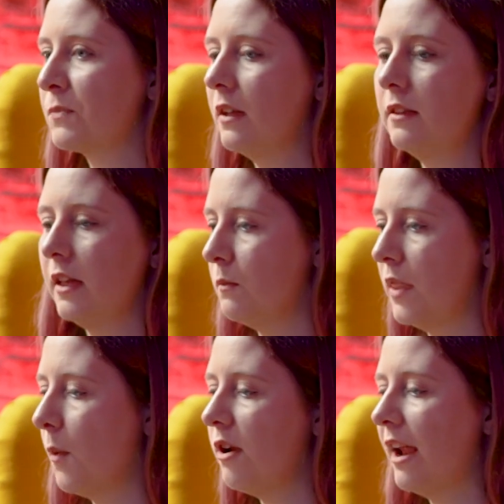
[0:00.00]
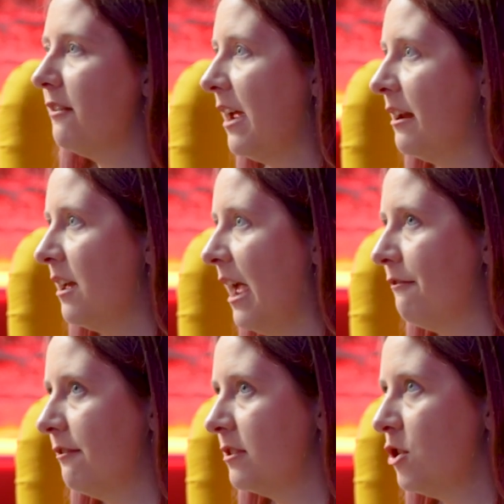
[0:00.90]
they won't
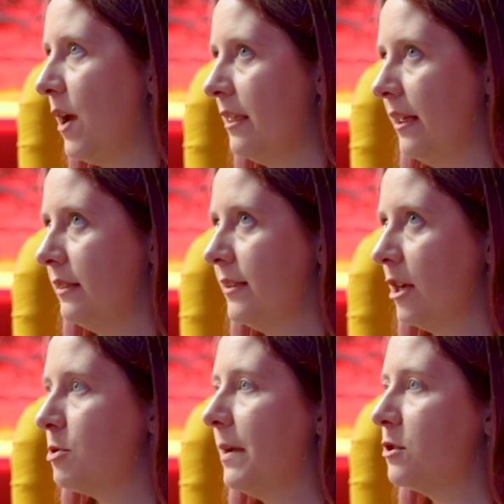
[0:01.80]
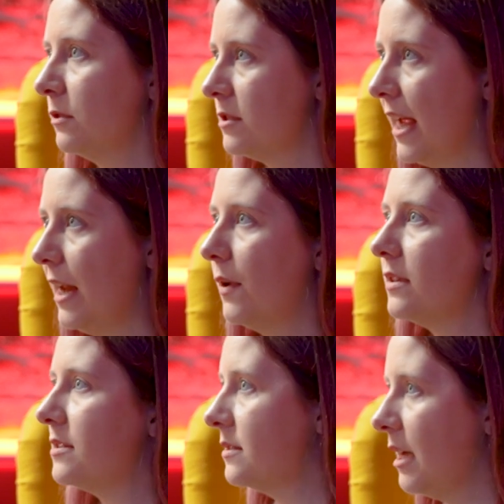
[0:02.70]
ever do anything detrimental to
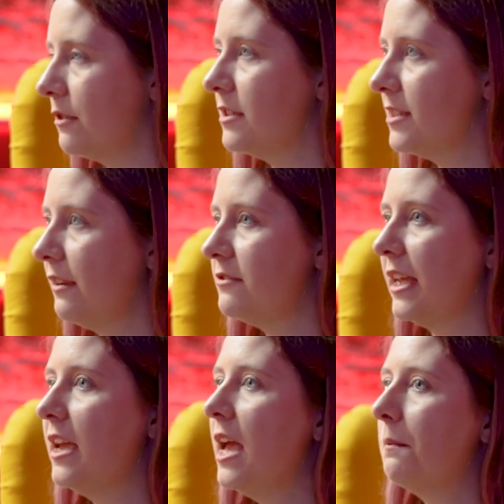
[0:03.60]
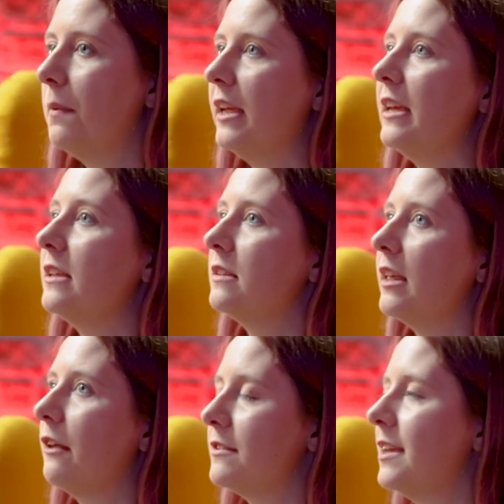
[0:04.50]
anyone's health and safety, but
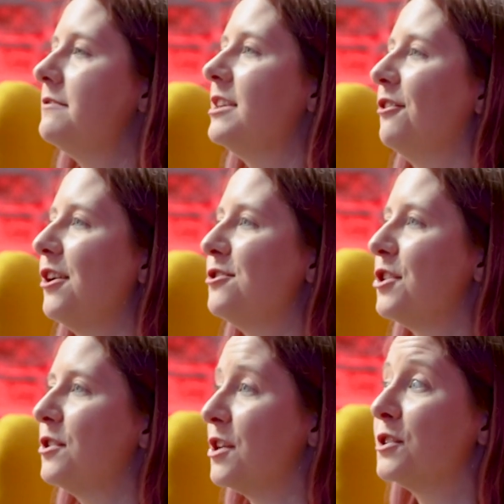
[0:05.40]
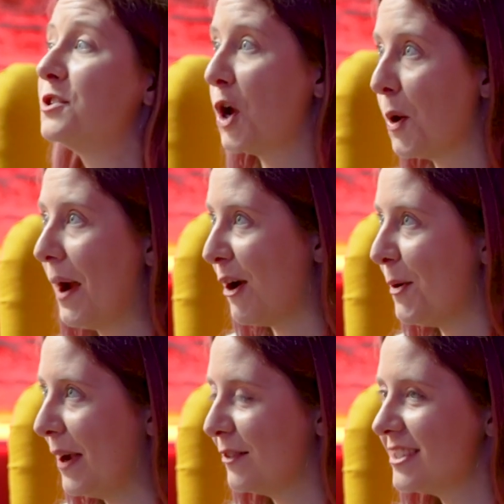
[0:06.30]
the health and safety on those shows are so
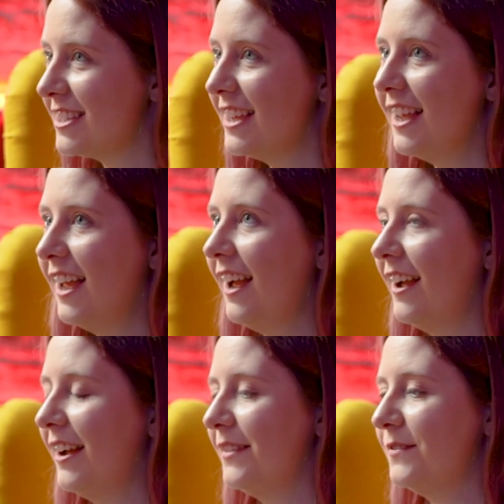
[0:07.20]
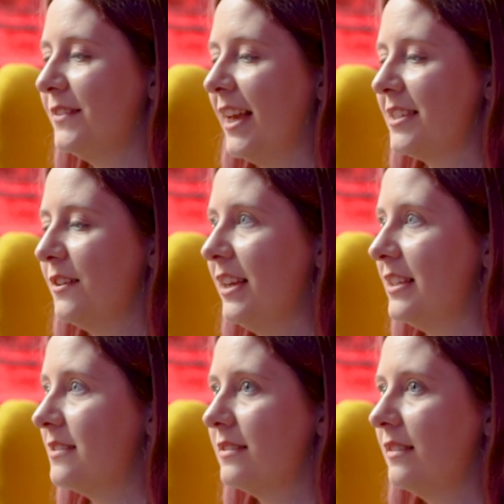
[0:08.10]
paramount. So it
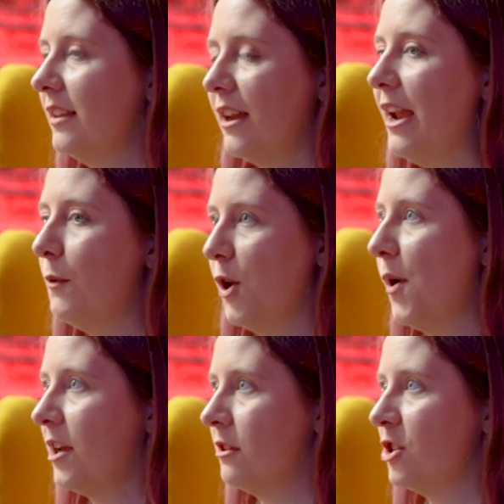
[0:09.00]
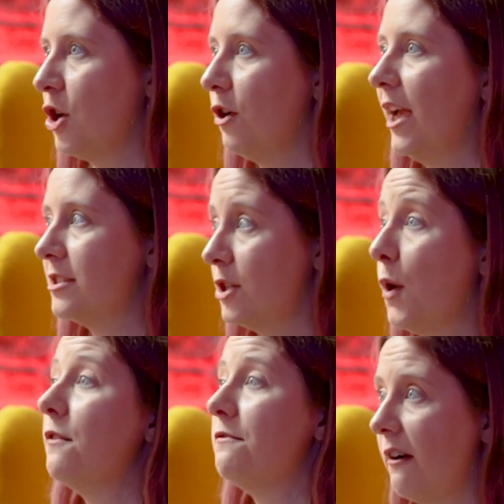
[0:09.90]
is, you know, anyone who works on that show gets to
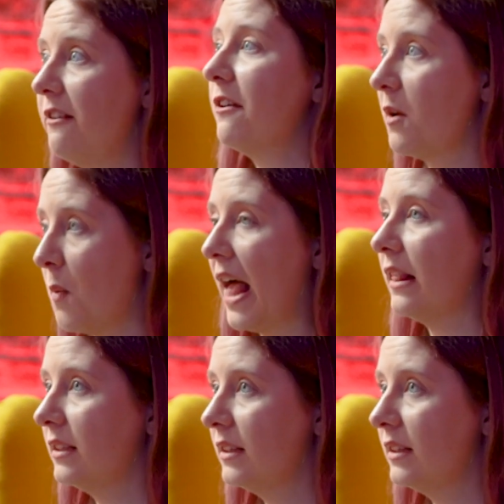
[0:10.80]
know it very, very well.